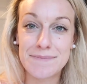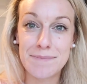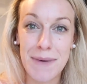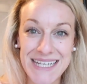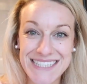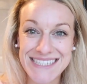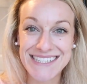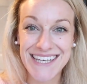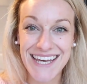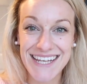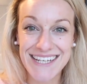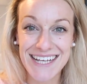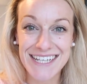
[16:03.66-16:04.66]
My
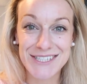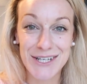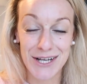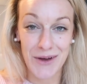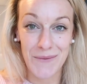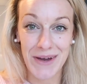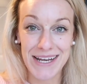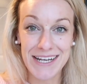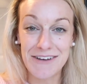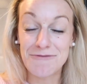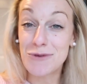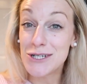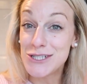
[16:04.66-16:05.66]
skin is glowing.
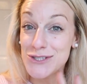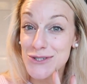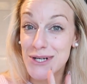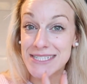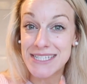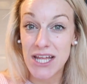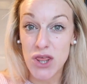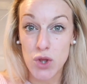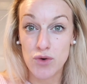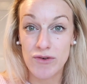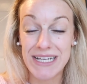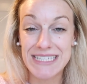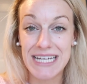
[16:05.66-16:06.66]
I've moisturized it
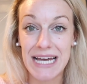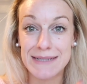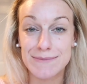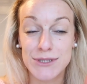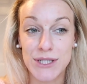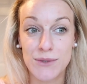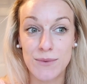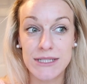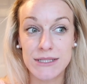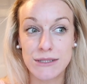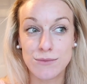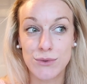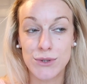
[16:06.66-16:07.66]
3 times. So once
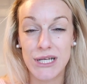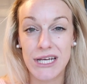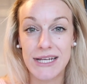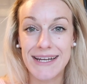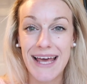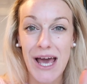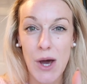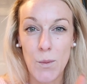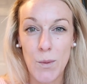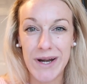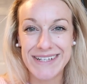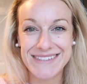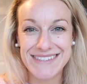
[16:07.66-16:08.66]
this morning,
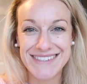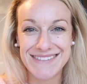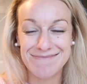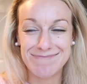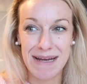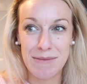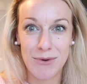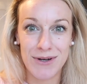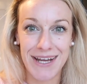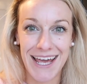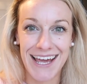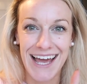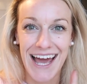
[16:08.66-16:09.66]
once
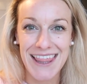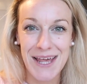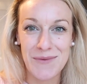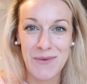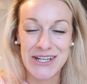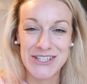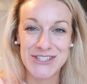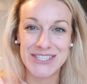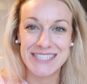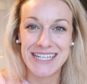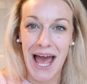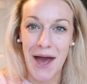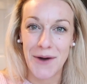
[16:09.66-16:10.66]
mid-morning, and then once
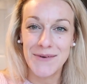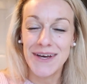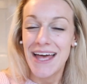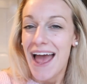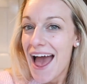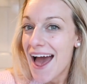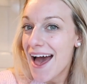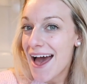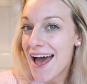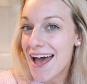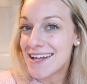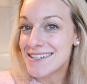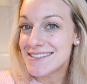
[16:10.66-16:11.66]
just now,
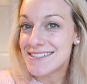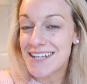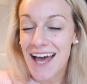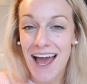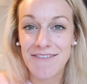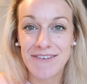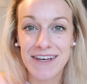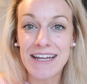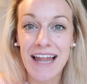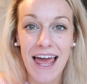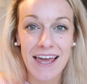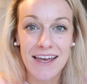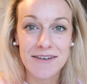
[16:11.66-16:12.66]
and I feel
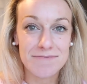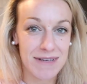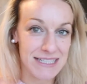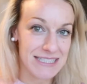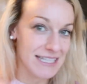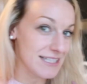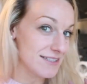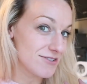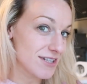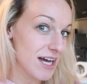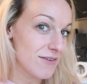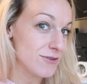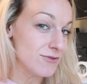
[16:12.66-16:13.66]
like my skin's
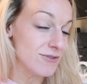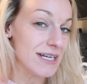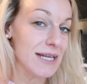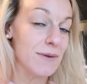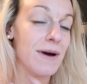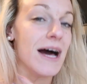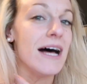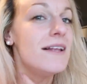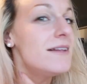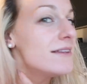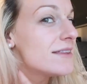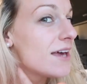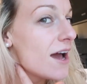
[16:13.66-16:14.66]
recovered really
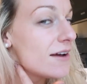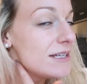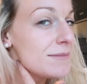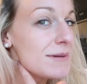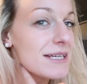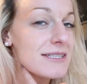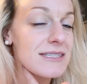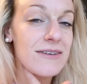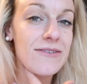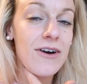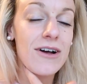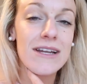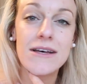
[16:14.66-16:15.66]
well. The only places
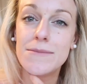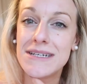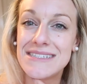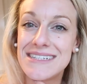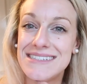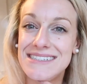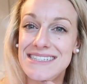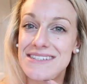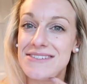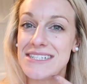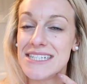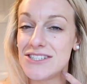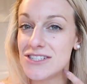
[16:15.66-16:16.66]
I've got a little bit of
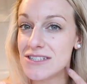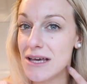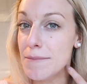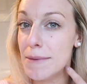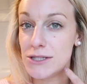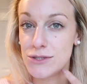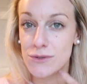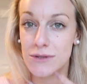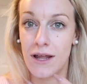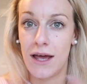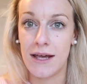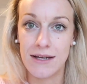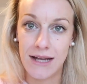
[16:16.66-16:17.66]
sensitivity is just in my
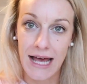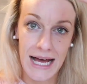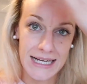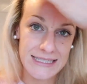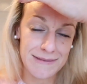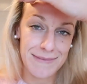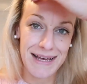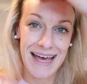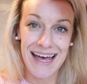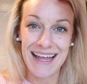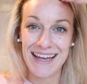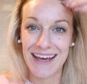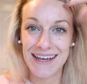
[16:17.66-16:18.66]
jawline and in my
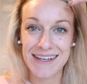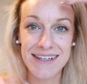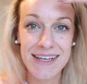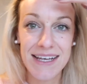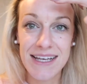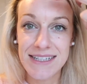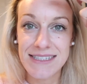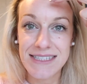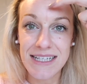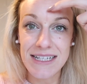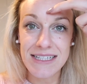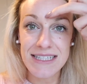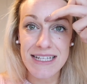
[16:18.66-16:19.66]
hairline.
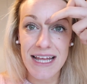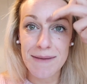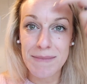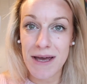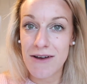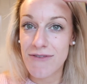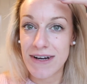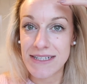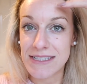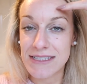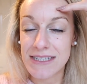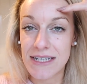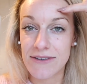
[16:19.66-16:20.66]
Still a slight bit of
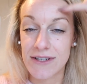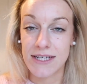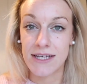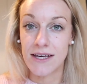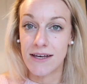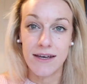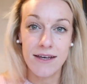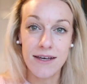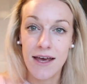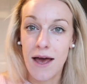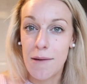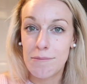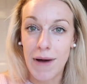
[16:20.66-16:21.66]
redness here and here,
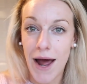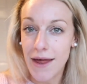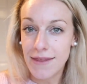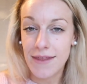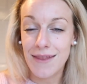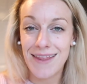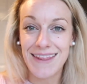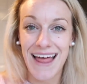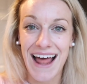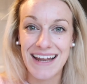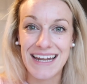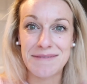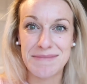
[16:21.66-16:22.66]
but other than
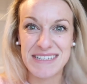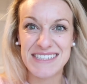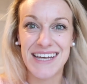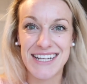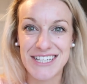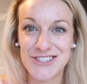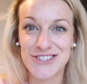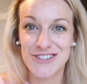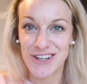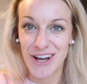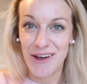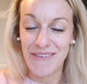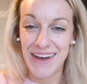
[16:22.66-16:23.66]
that, like, my skin is just
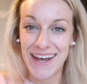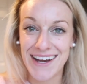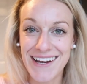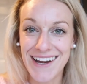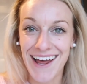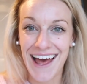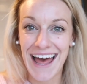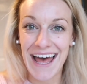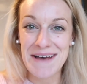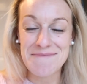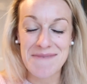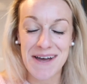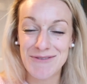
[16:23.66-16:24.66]
glowing.
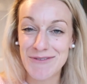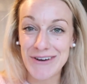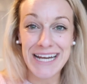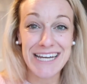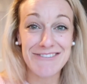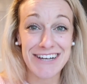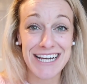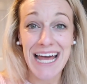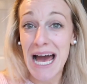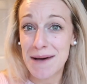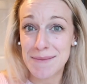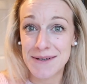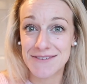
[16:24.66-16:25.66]
I'm really, really
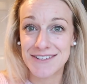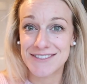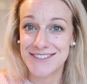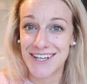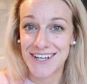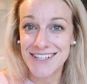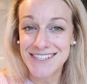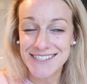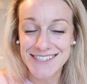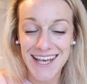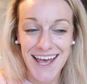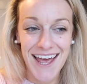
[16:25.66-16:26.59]
happy with the results.